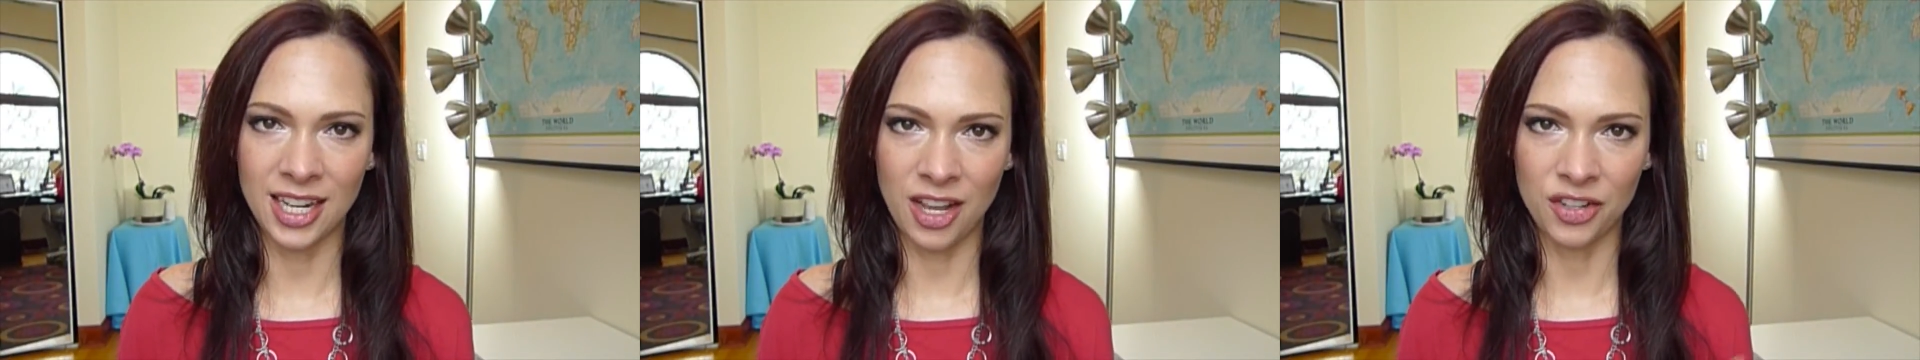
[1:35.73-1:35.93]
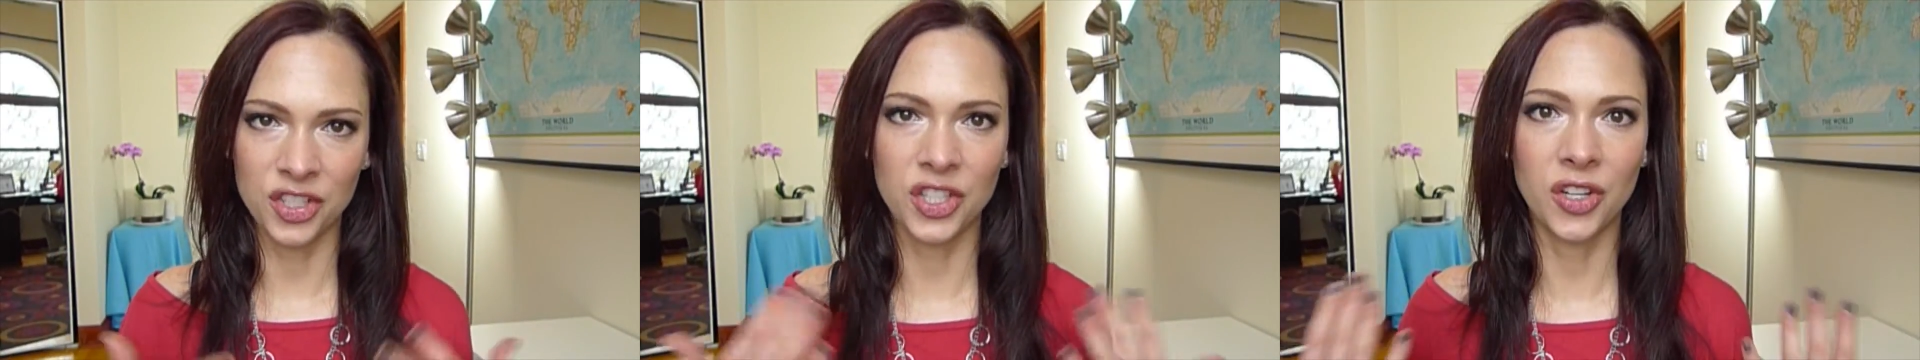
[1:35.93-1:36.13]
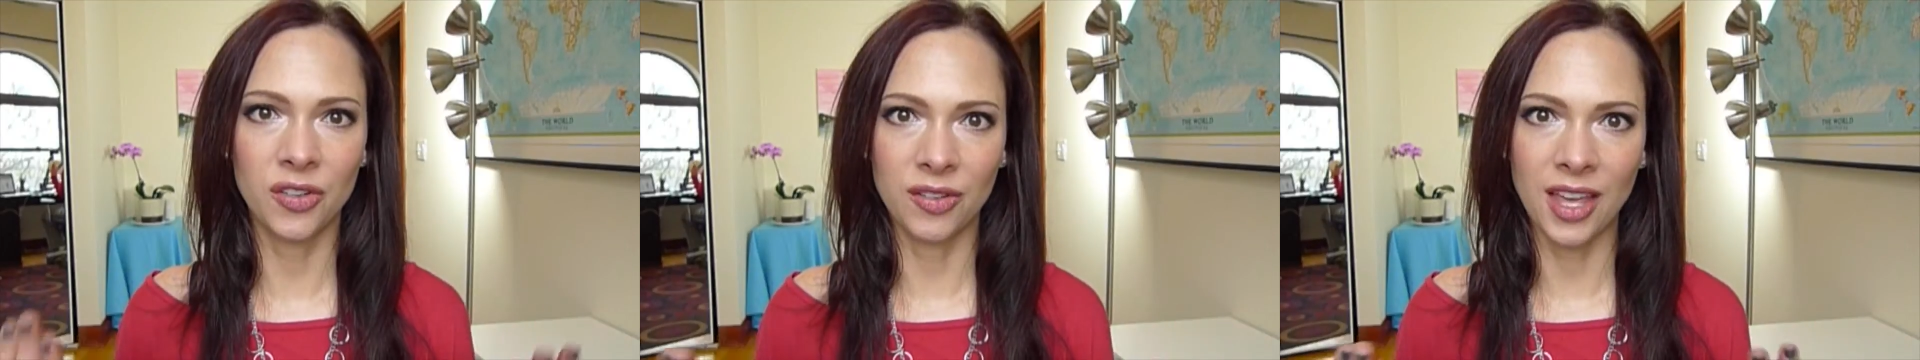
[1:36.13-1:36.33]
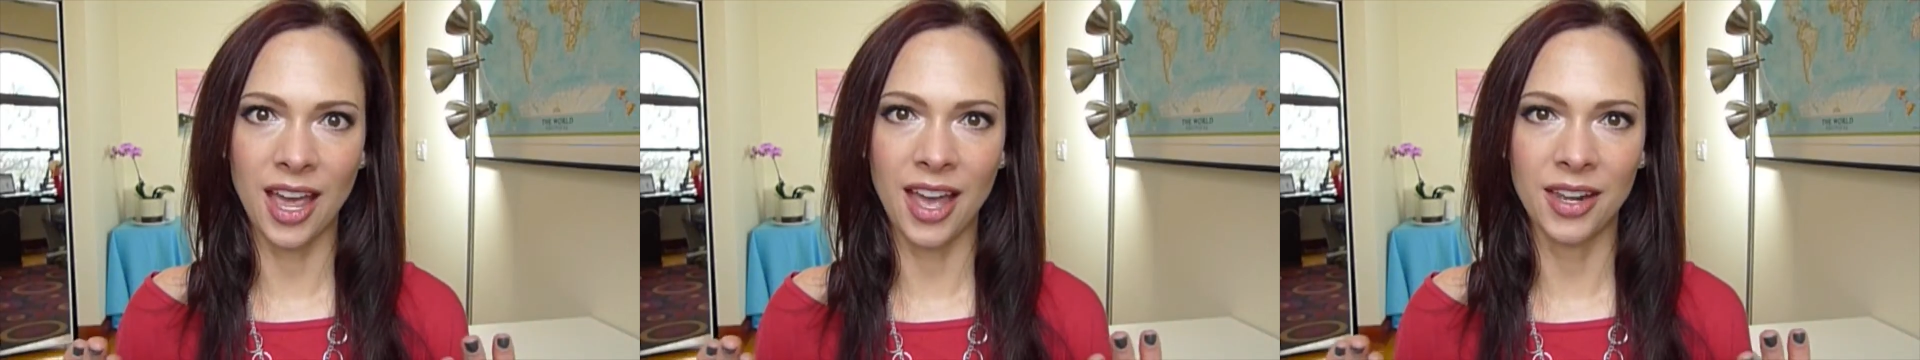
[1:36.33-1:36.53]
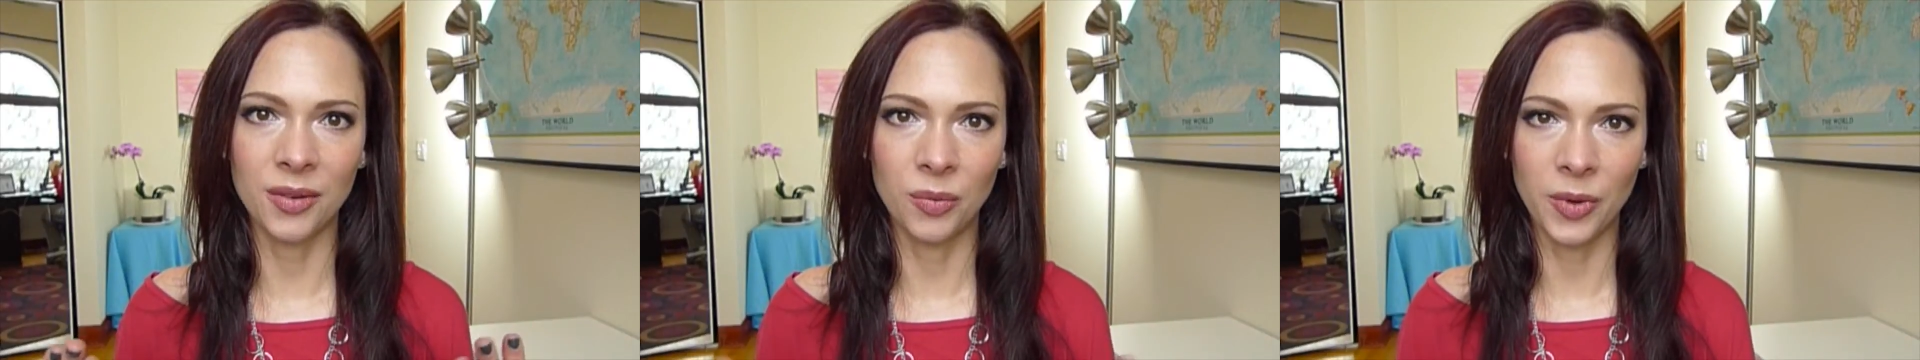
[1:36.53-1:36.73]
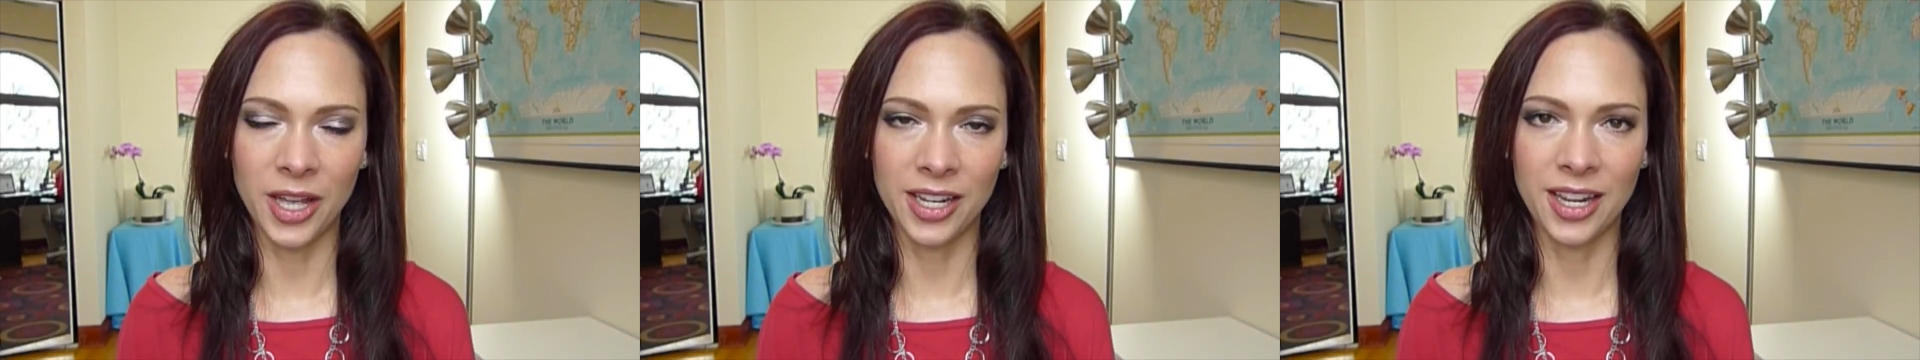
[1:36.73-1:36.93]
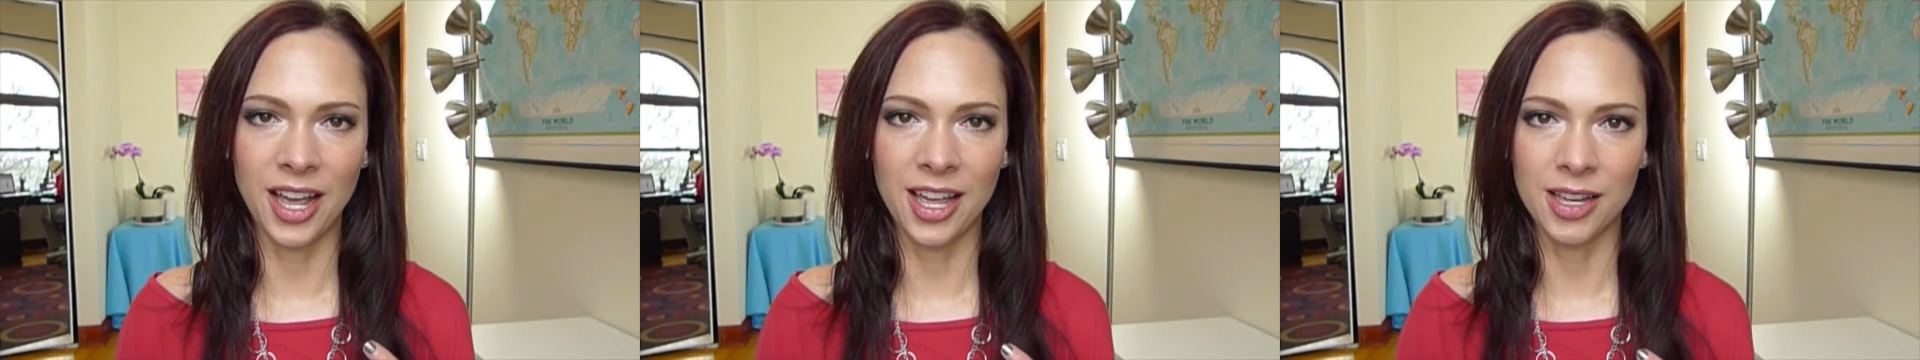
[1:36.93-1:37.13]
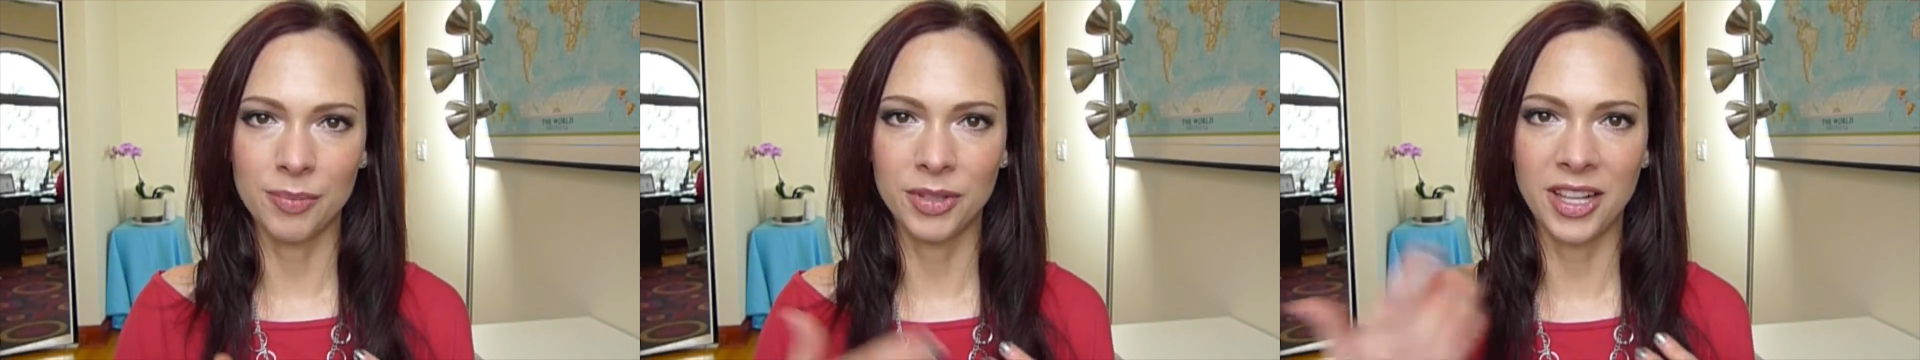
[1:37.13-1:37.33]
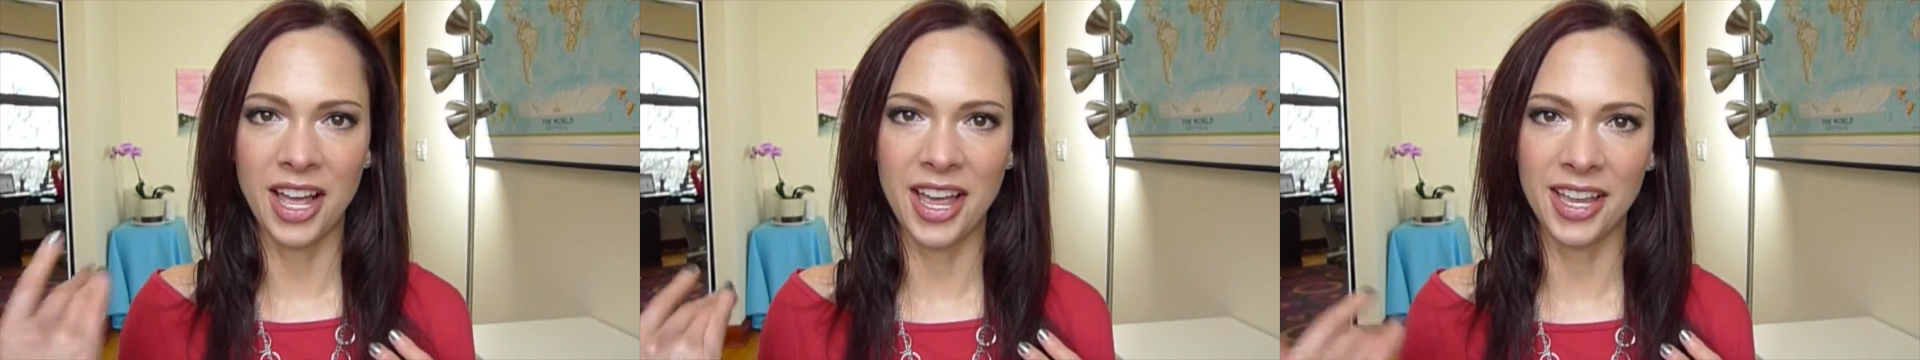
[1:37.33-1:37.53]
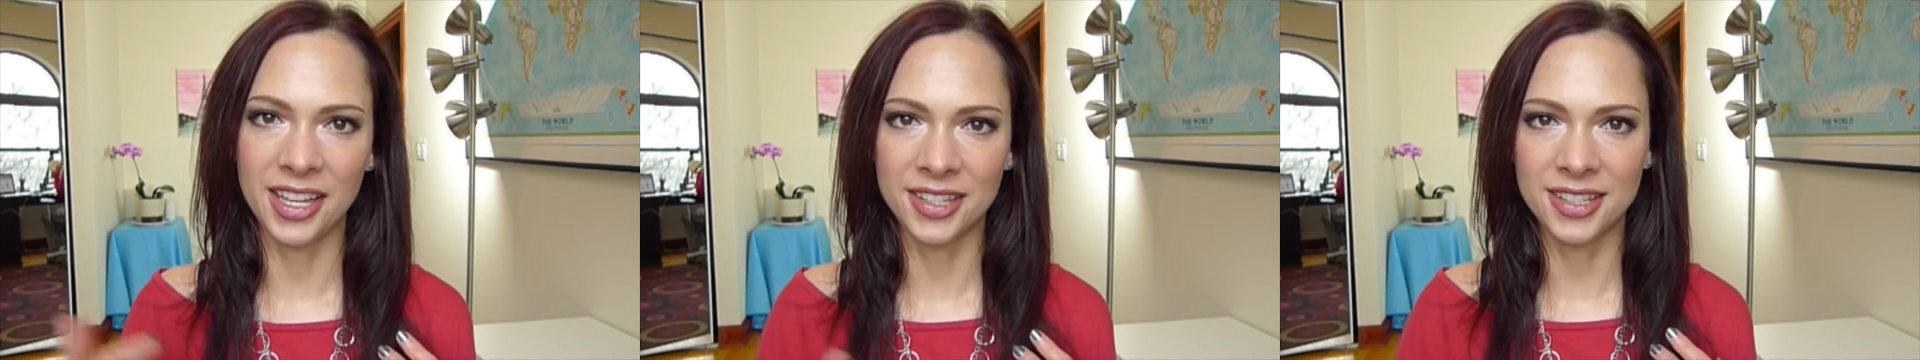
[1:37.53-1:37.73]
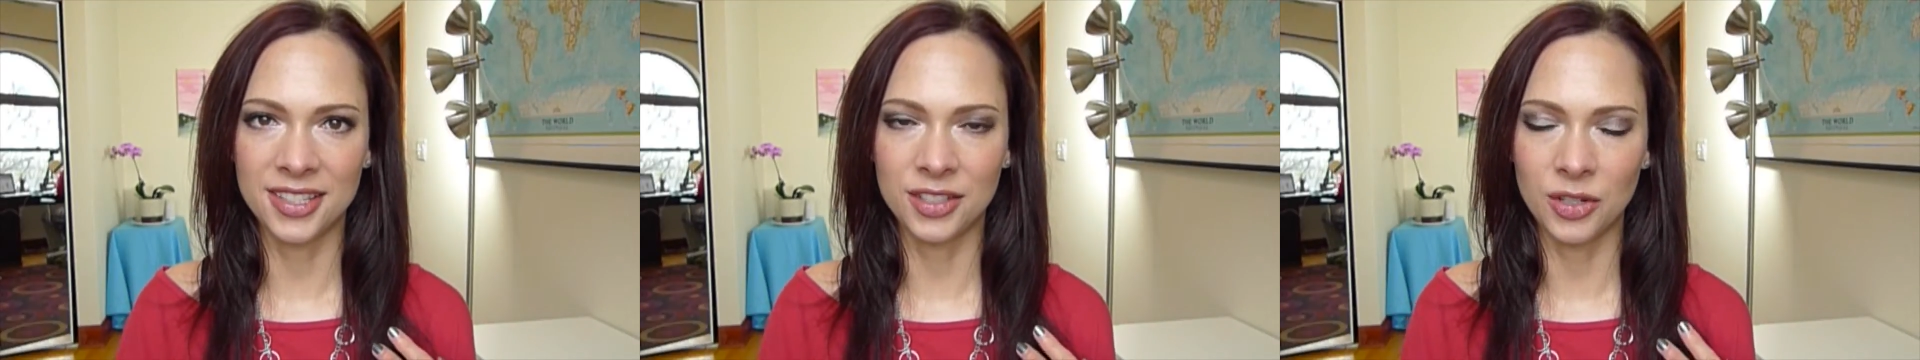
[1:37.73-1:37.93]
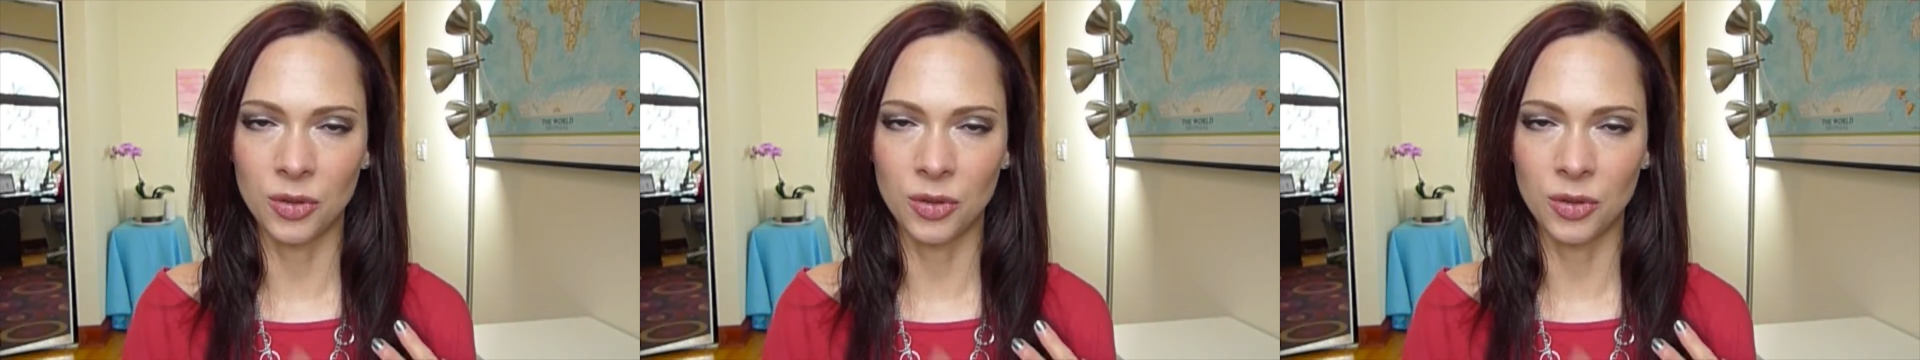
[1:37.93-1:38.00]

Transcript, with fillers: and I'll show you that when I apply it